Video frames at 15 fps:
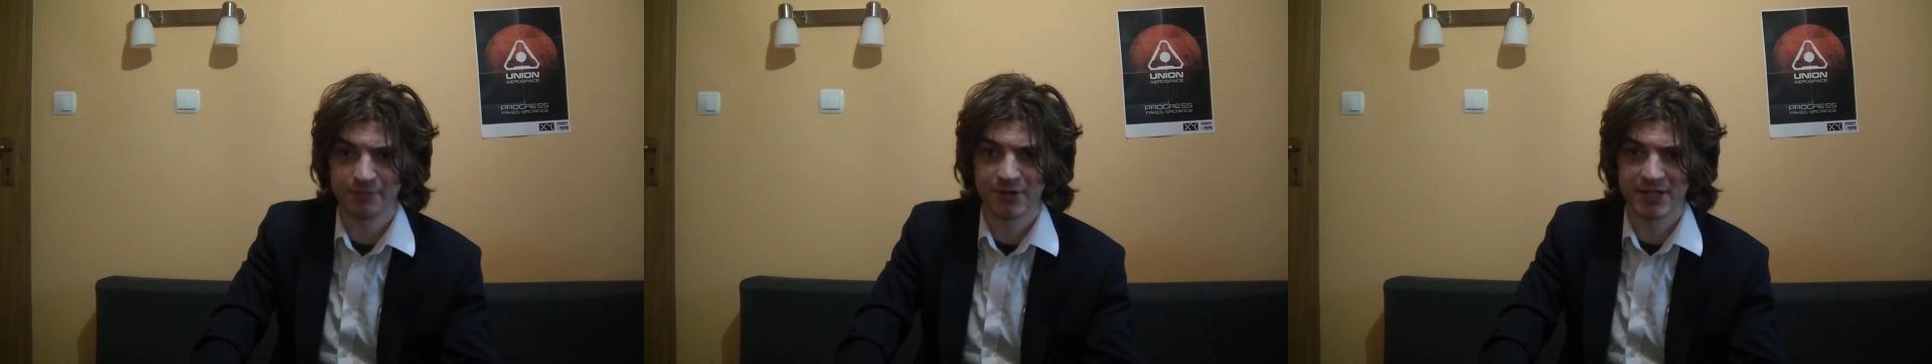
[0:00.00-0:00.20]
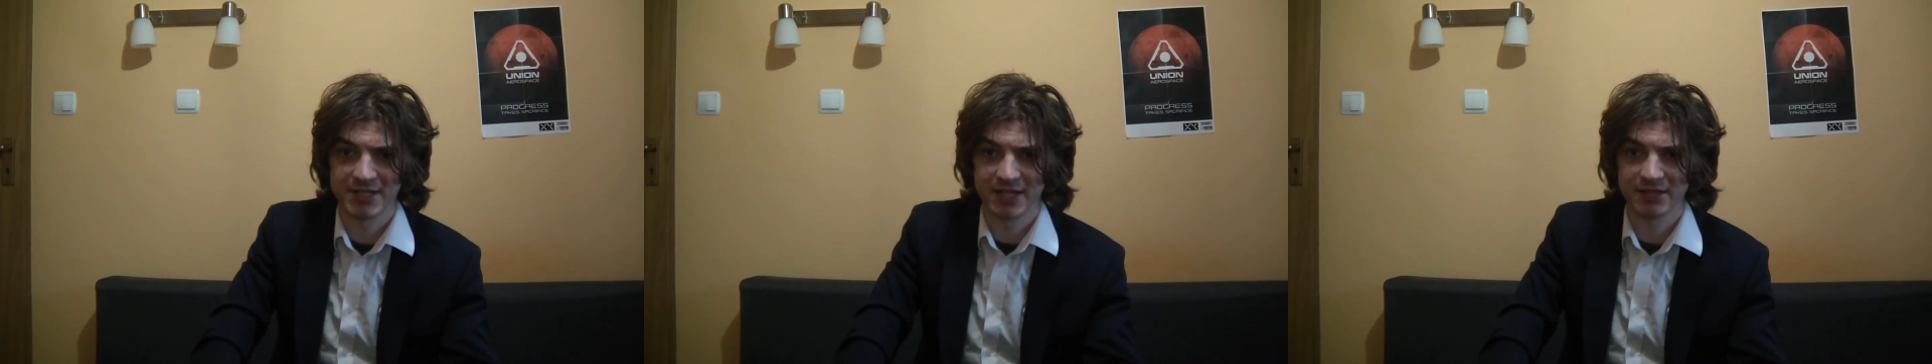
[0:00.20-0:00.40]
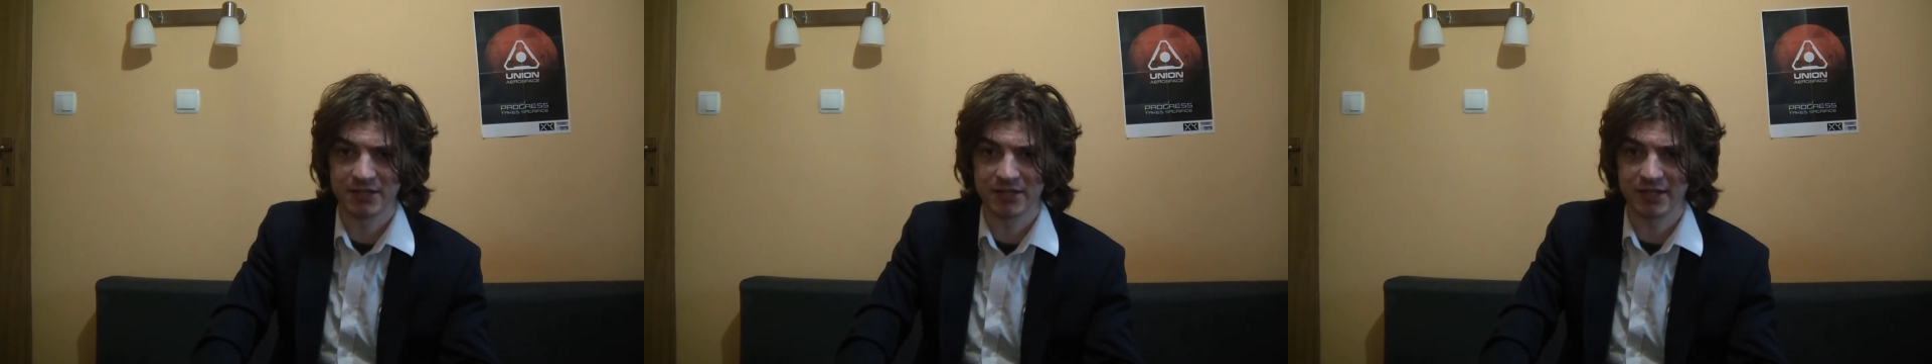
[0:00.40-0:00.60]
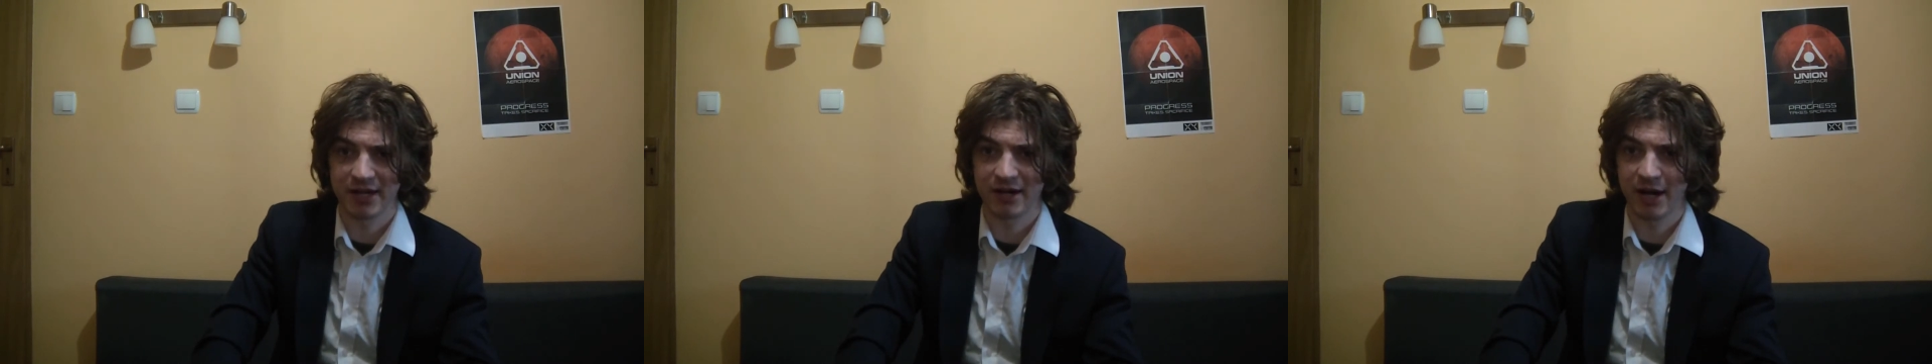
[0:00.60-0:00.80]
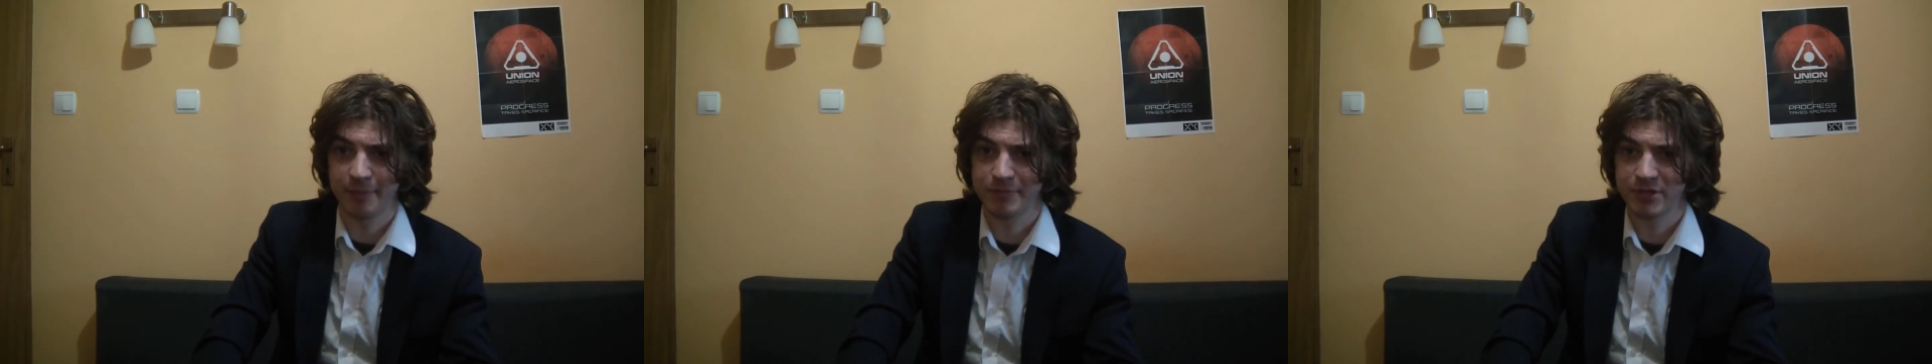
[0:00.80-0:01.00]
presented
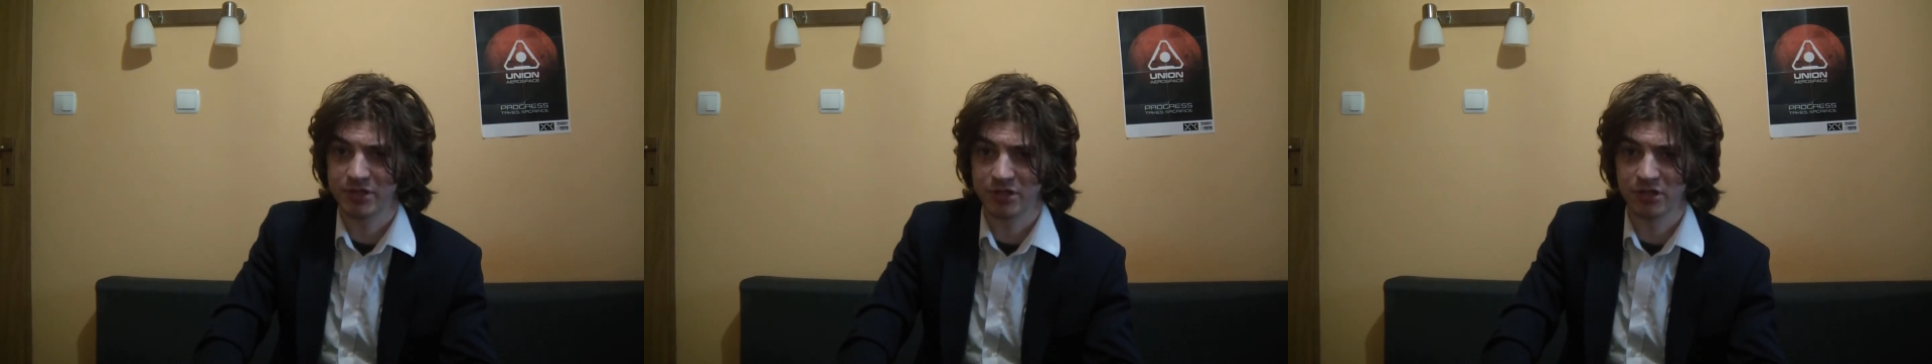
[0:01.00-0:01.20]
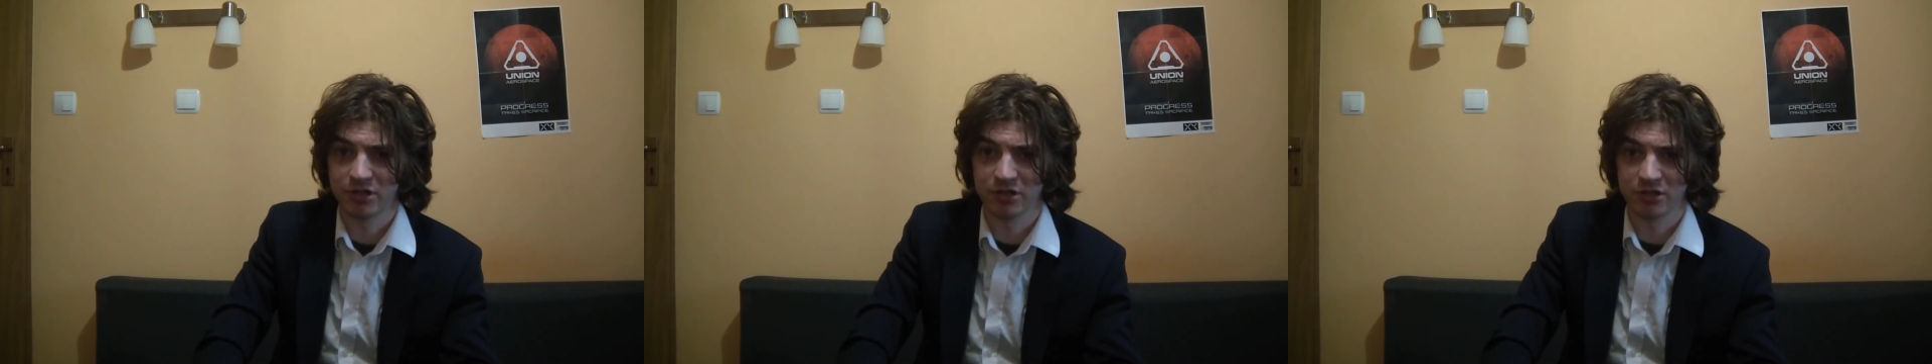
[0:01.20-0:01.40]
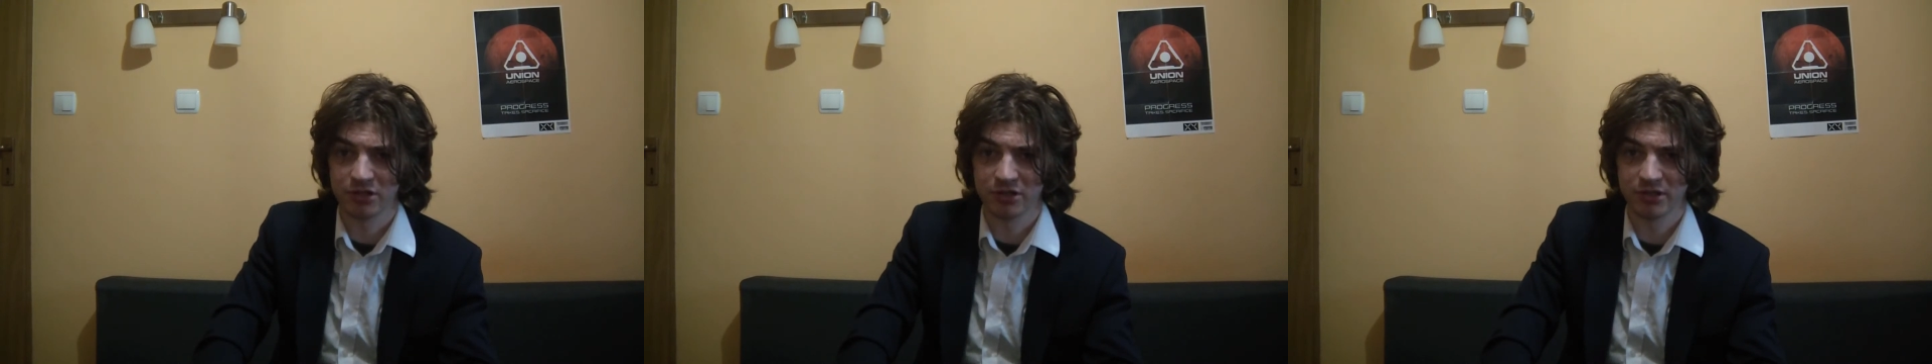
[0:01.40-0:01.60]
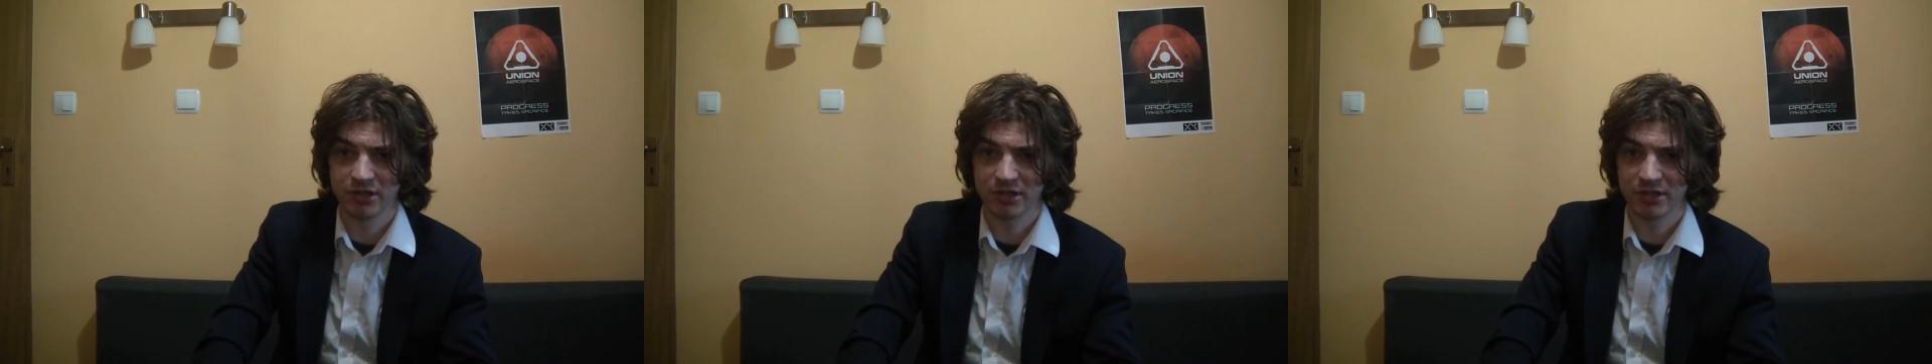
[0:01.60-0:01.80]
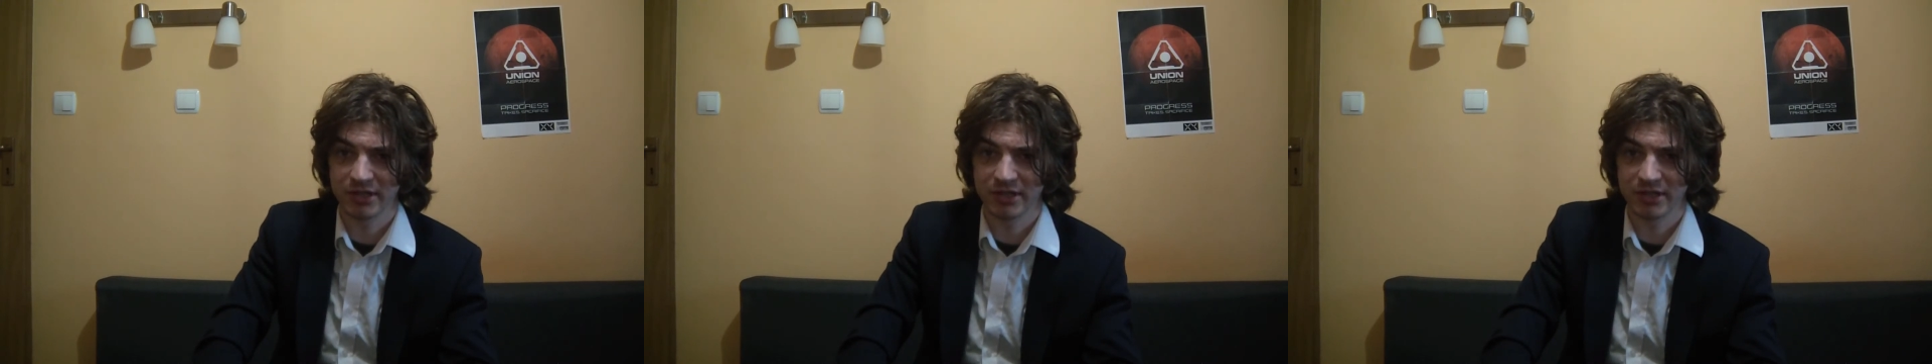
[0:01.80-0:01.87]
are absurd,